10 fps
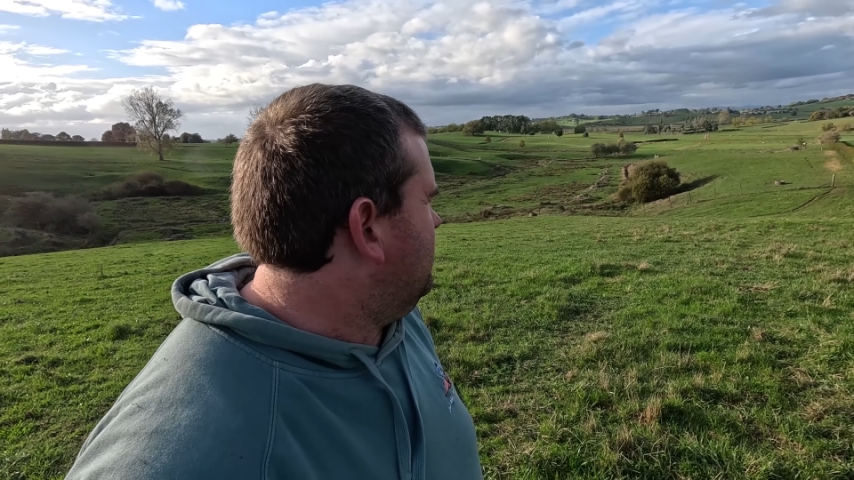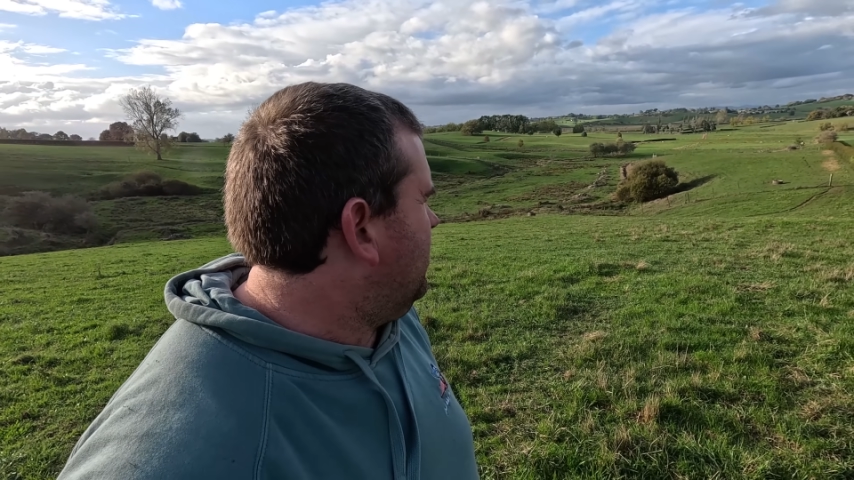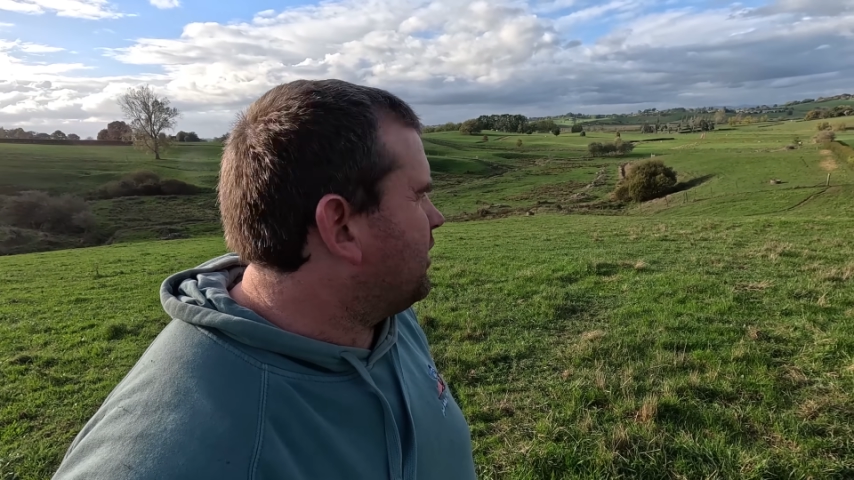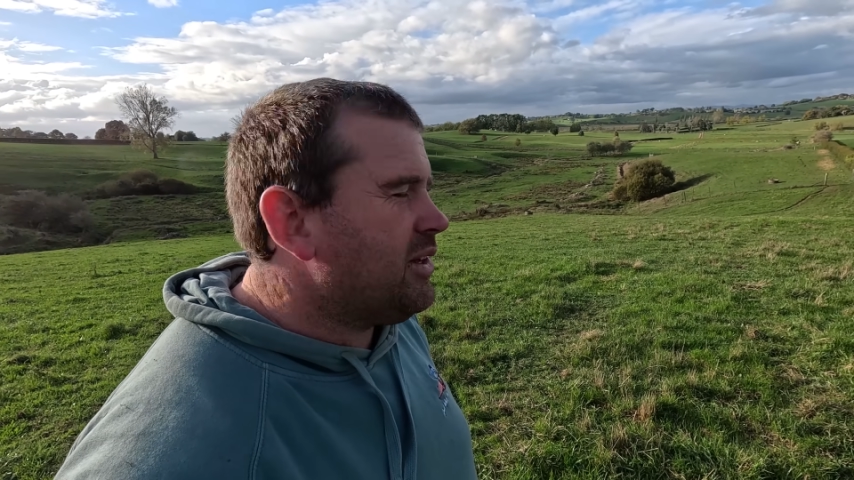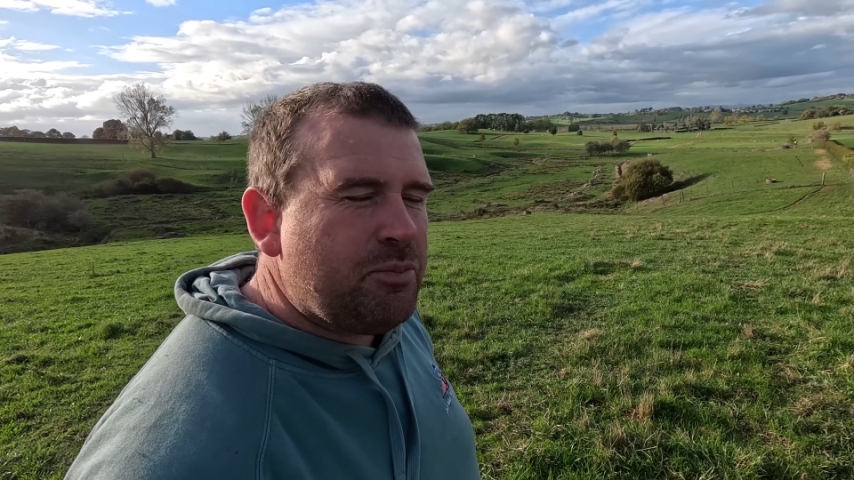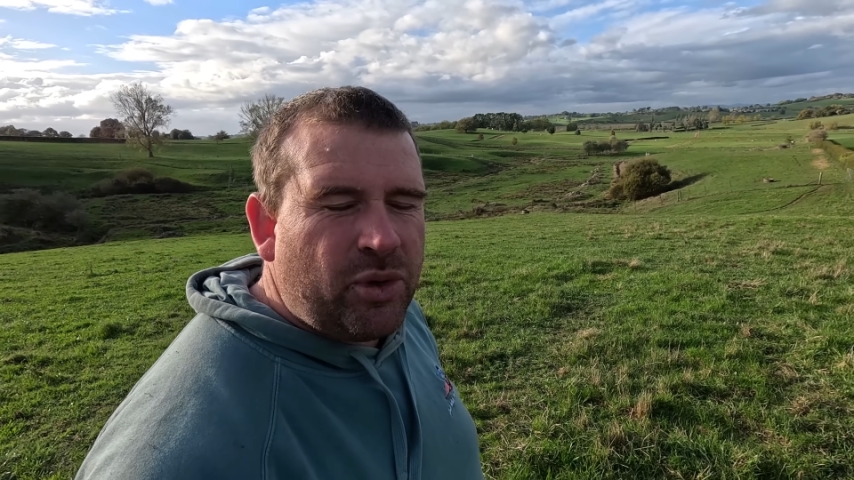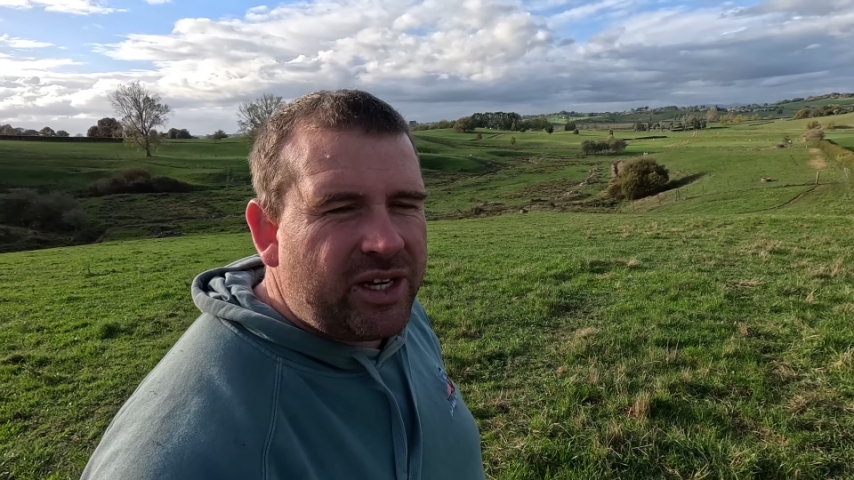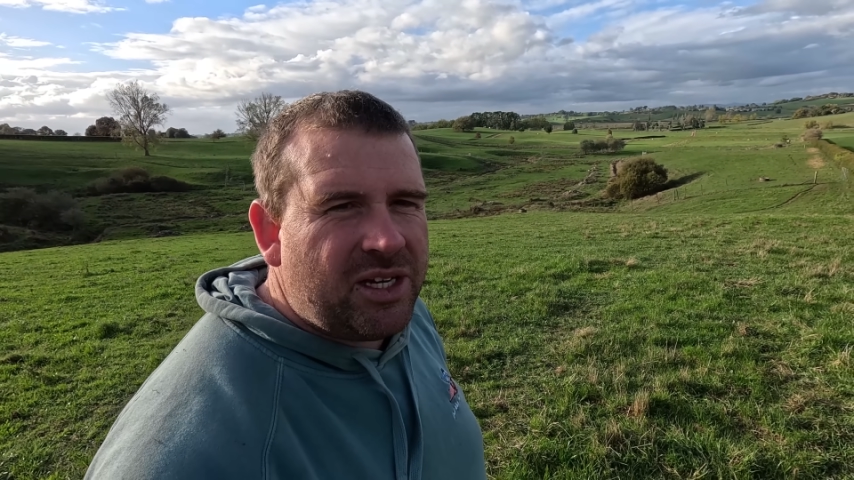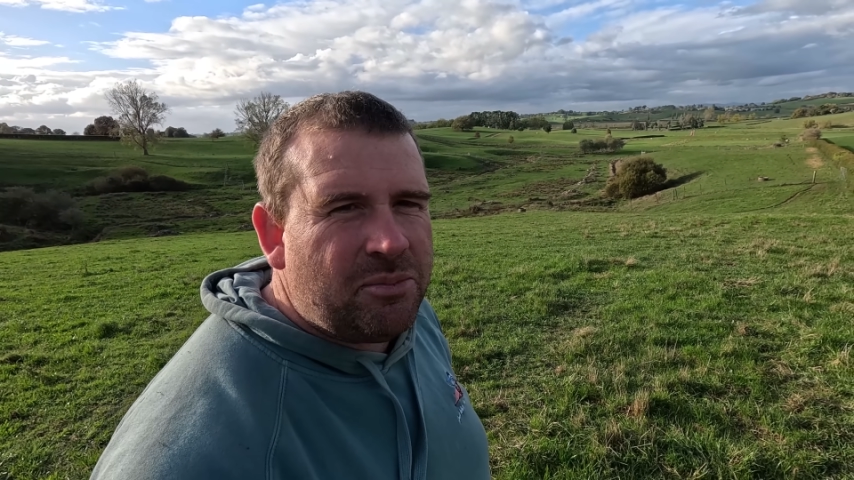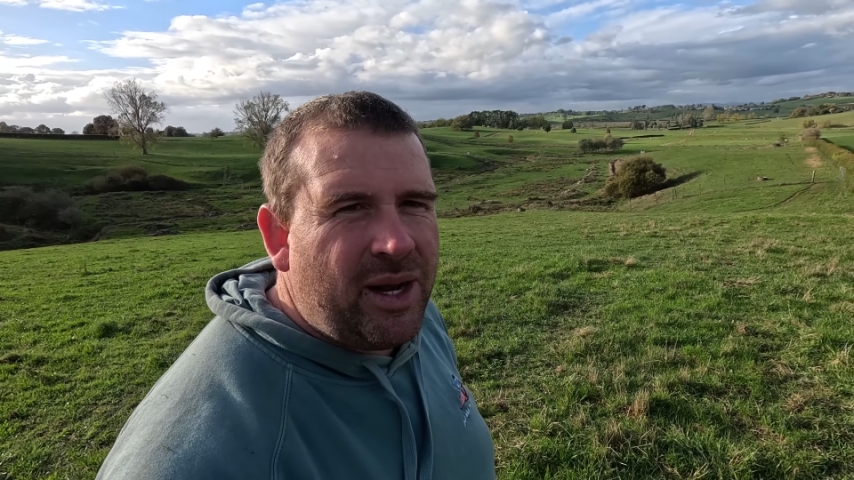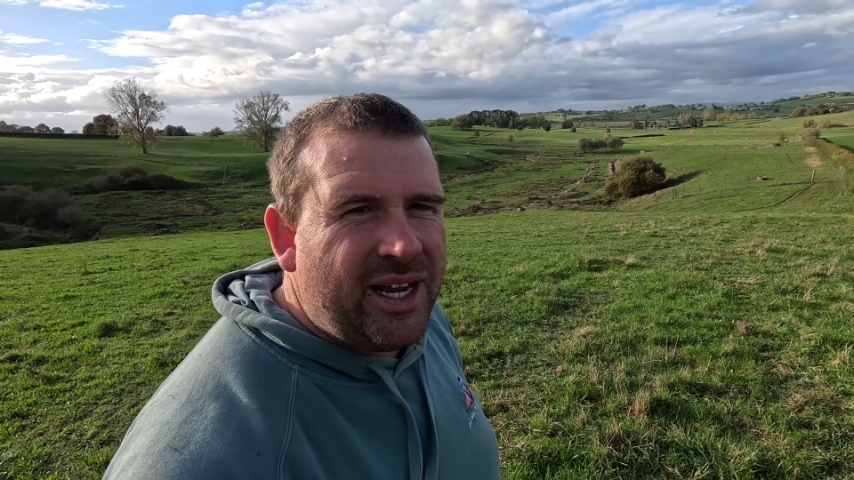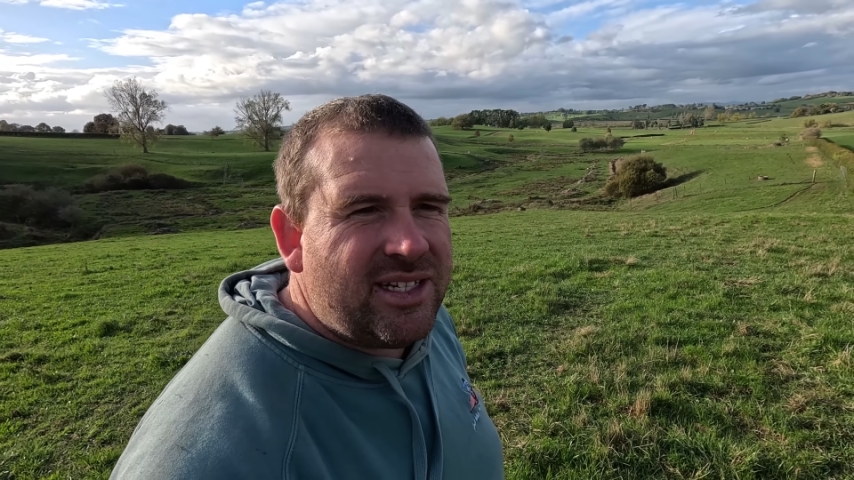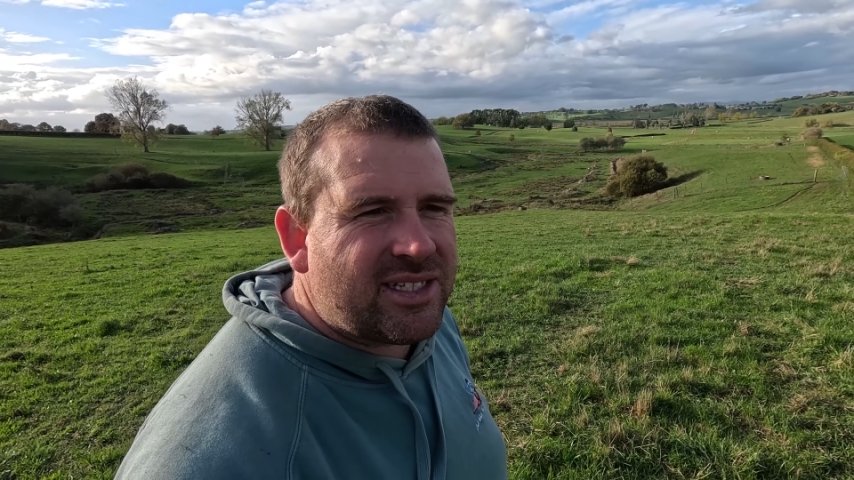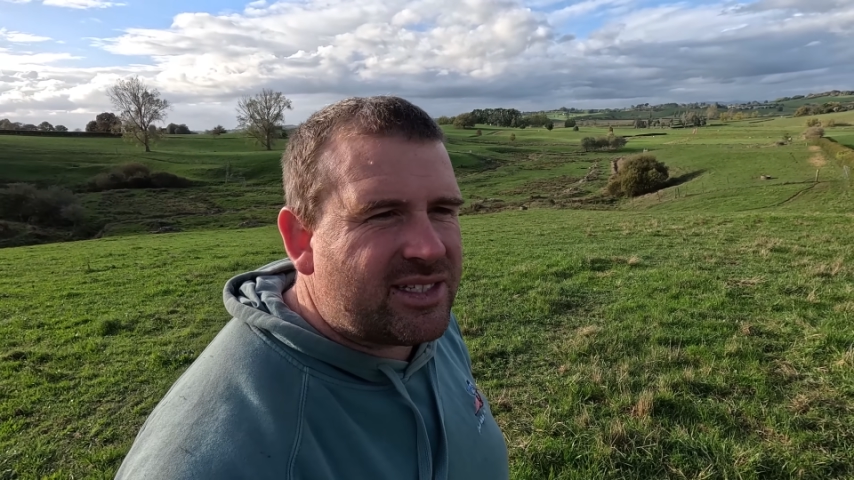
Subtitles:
I think putting it in maize,